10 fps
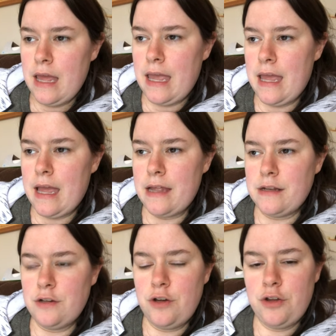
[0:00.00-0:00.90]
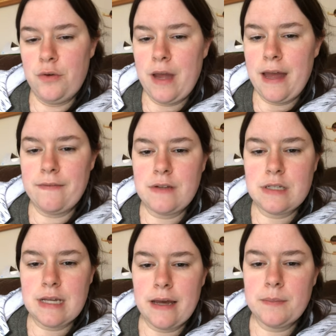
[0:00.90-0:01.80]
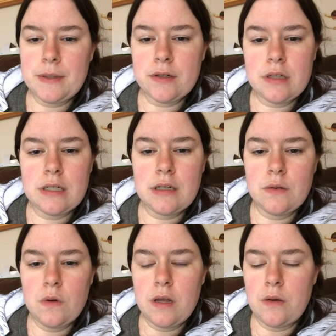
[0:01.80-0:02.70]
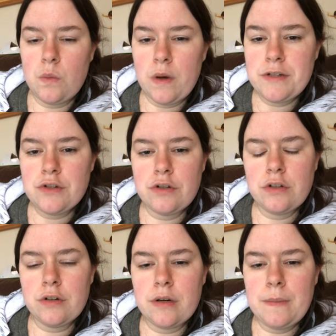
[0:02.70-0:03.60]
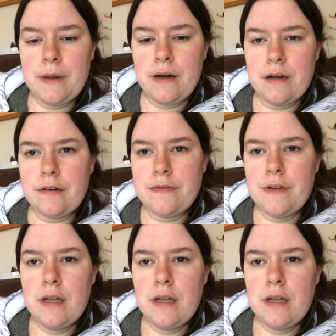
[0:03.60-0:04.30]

and you have this time period in, in Western Europe of